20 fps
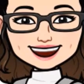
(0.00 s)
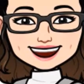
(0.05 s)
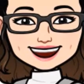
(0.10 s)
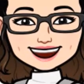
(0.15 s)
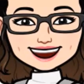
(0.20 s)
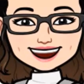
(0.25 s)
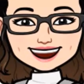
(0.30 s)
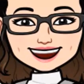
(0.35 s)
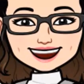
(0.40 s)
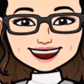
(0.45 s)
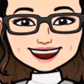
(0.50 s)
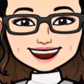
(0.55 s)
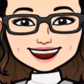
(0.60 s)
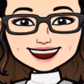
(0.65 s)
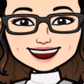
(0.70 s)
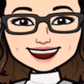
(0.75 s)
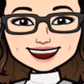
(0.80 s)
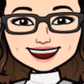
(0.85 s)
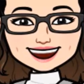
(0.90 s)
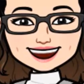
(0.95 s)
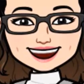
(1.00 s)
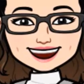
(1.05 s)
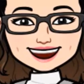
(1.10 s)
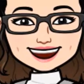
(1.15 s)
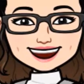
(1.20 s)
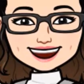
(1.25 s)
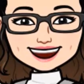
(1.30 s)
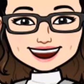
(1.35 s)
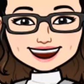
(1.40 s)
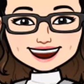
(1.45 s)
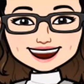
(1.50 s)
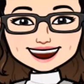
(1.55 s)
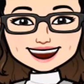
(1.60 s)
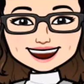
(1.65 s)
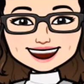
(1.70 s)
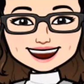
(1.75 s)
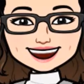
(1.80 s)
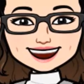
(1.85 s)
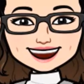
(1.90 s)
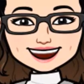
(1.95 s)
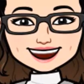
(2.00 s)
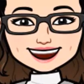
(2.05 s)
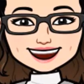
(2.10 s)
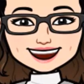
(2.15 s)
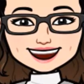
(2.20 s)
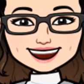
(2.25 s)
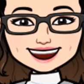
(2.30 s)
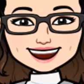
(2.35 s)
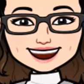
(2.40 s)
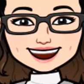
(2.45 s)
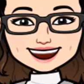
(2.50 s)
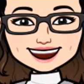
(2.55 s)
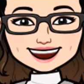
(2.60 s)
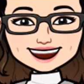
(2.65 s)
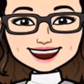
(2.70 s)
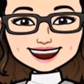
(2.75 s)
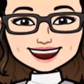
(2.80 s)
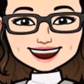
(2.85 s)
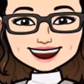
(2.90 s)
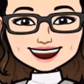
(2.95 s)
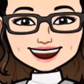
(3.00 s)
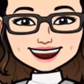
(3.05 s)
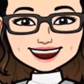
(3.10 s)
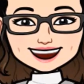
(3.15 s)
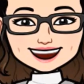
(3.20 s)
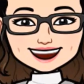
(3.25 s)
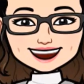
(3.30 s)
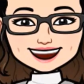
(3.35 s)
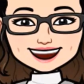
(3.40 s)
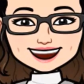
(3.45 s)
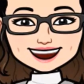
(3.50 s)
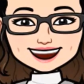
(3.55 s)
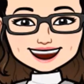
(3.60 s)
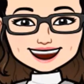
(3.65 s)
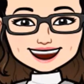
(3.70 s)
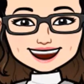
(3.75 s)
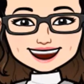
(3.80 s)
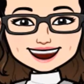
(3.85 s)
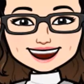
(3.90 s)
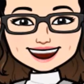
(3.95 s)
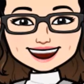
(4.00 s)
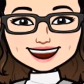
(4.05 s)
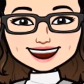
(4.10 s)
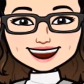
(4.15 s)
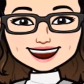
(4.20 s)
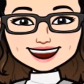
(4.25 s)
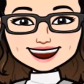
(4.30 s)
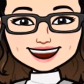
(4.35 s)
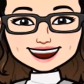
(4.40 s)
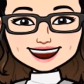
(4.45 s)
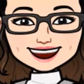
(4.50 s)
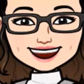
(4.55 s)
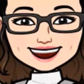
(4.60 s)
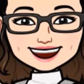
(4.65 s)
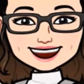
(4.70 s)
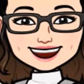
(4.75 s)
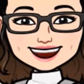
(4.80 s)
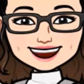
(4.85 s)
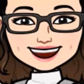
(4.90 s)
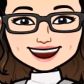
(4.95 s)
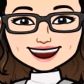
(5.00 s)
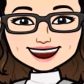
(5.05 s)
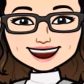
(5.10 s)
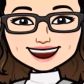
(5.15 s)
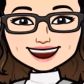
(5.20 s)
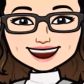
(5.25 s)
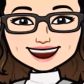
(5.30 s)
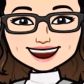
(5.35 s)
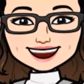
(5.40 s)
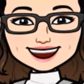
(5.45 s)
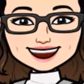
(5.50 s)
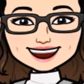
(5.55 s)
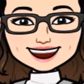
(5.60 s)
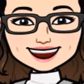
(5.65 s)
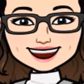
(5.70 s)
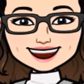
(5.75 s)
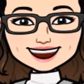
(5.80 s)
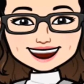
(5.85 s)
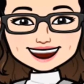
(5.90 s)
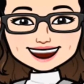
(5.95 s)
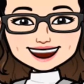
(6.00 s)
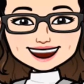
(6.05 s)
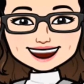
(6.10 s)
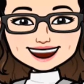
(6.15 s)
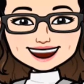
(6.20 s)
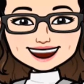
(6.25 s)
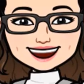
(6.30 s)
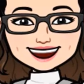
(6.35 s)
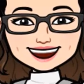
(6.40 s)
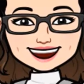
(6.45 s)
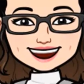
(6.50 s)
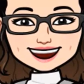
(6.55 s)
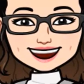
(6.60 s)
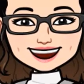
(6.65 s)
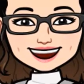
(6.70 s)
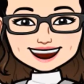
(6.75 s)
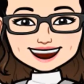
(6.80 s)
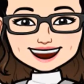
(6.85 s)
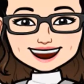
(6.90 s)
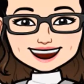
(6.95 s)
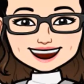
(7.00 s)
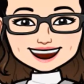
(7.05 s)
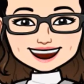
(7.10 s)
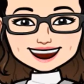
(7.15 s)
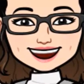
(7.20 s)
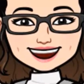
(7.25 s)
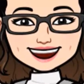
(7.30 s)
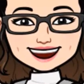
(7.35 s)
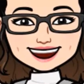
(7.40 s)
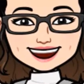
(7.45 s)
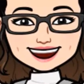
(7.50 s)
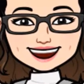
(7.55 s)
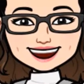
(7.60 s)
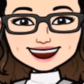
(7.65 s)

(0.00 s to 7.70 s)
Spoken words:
(no one is talking)